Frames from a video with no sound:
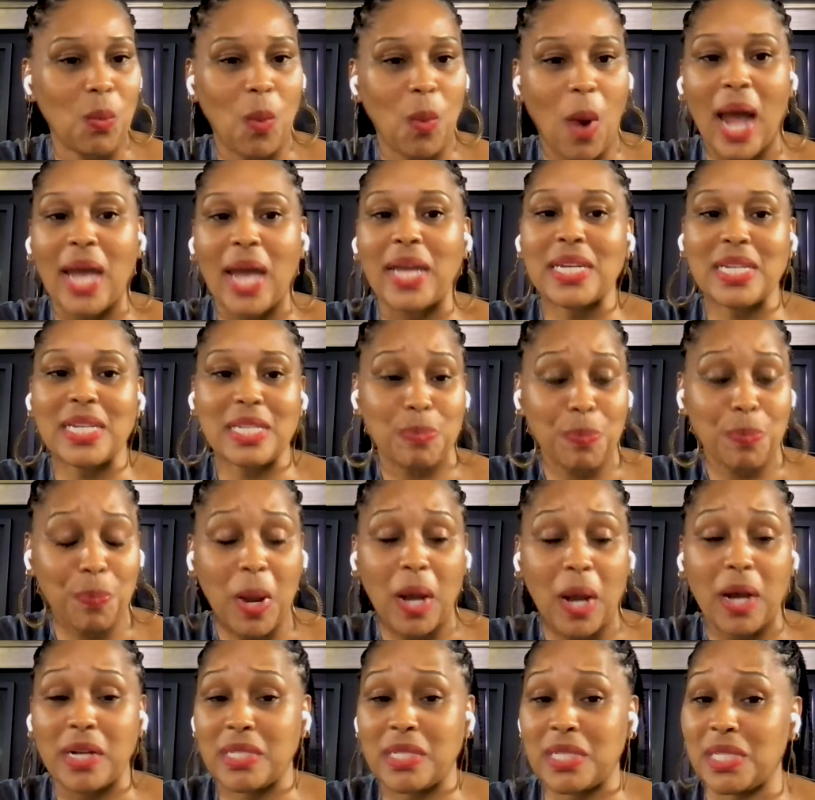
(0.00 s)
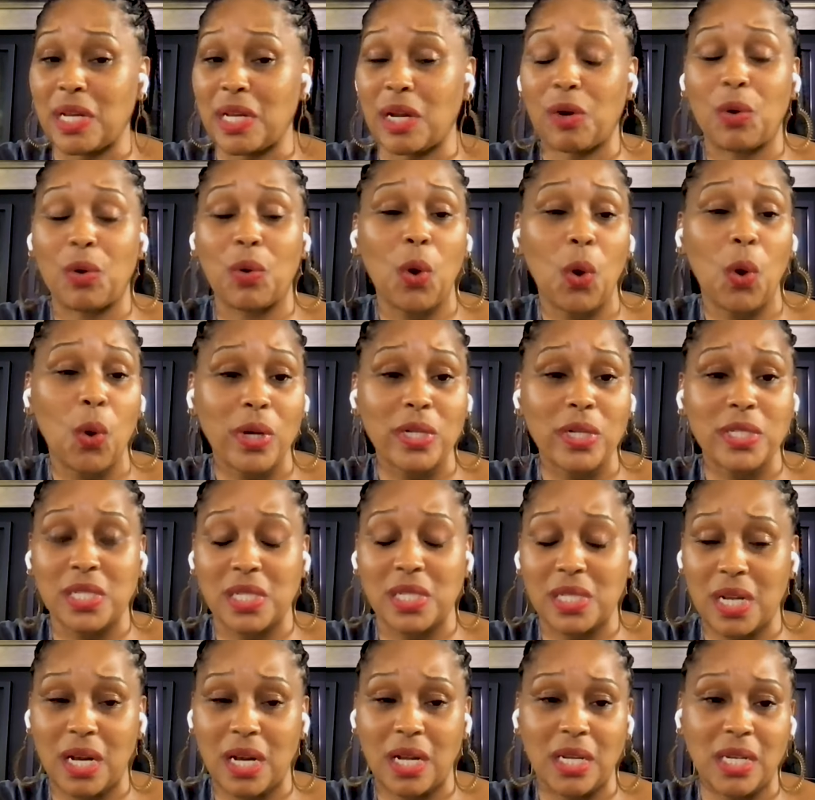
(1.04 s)
White is is a
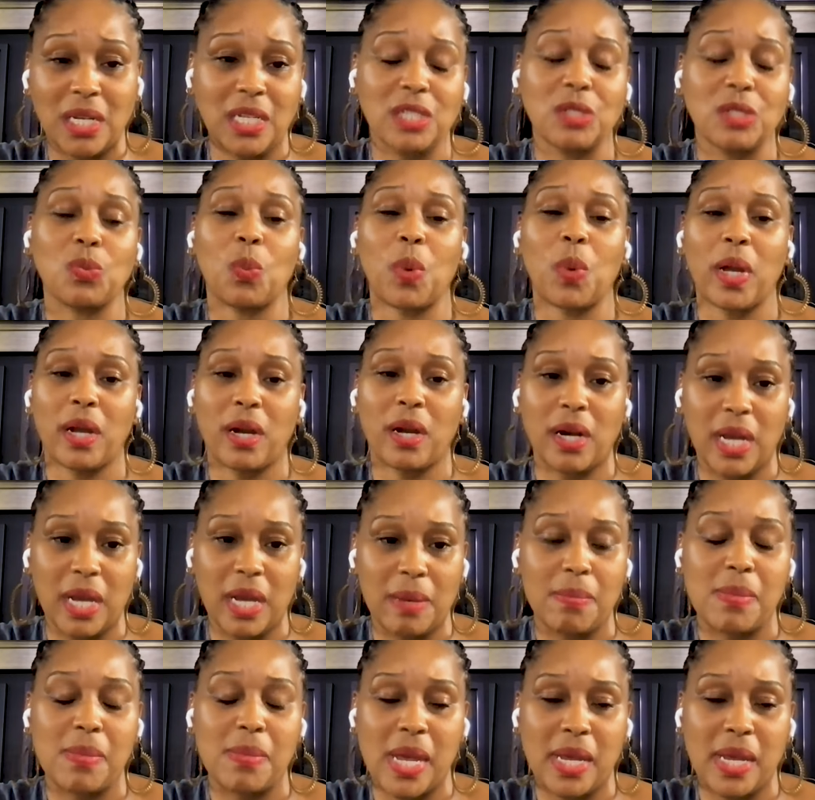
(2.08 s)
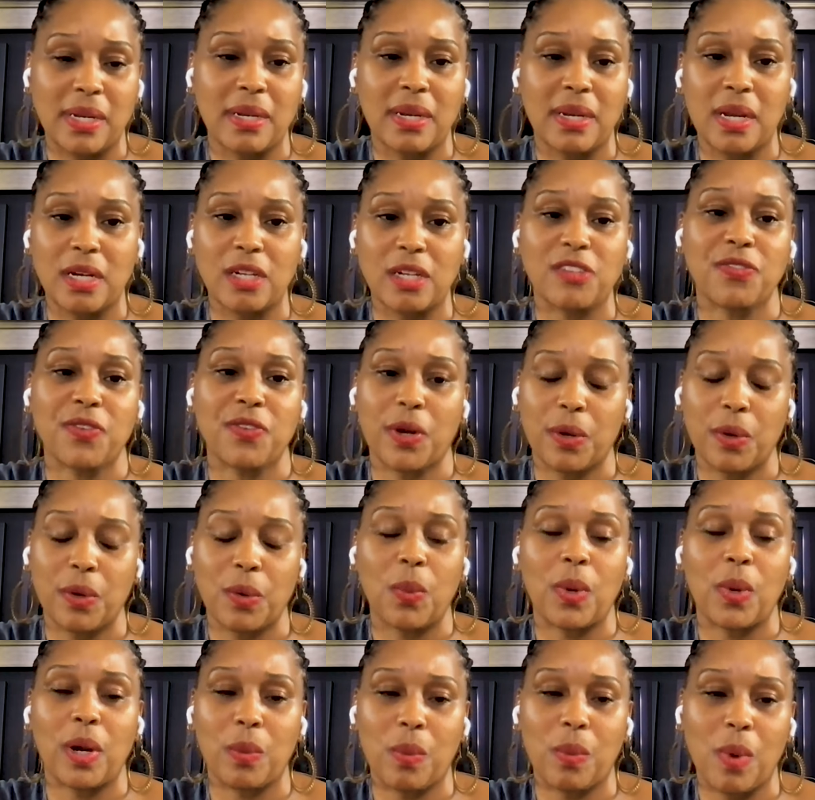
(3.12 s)
gorgeous color as well and, and does
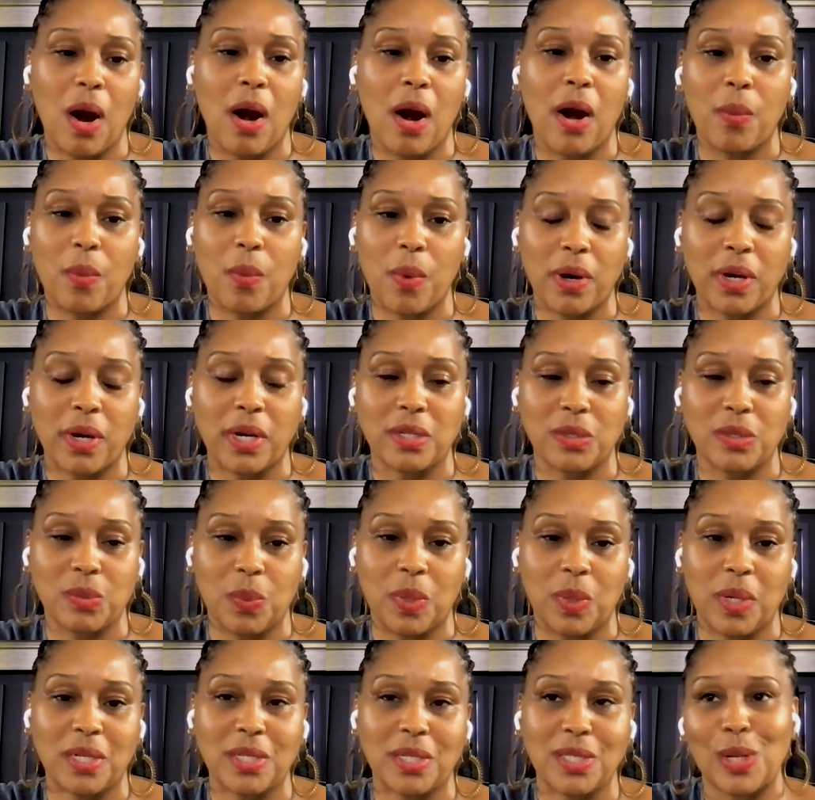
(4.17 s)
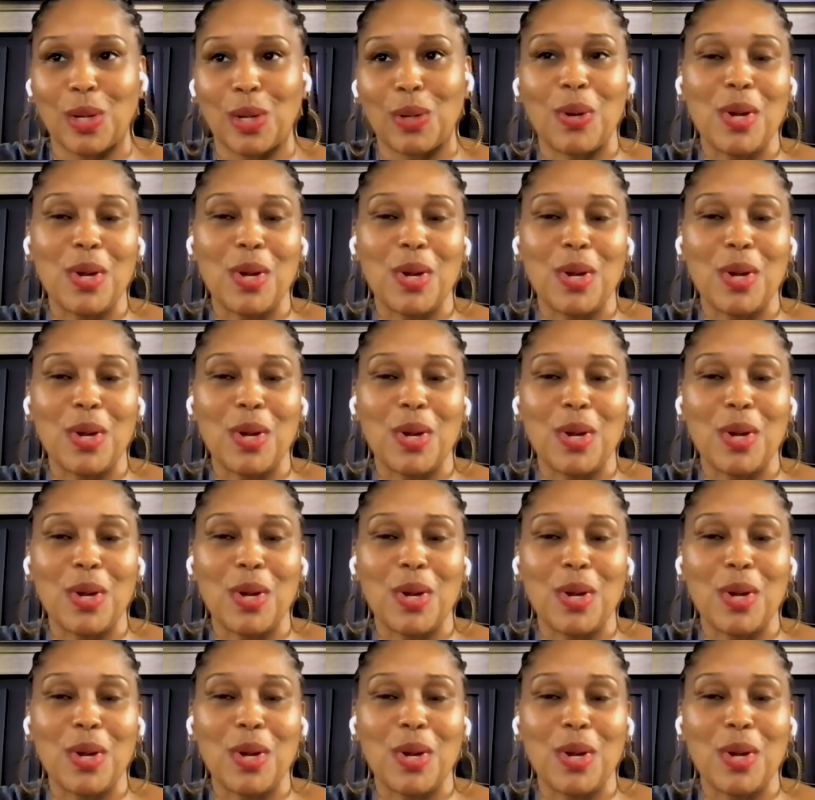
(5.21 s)
very well with artwork as well.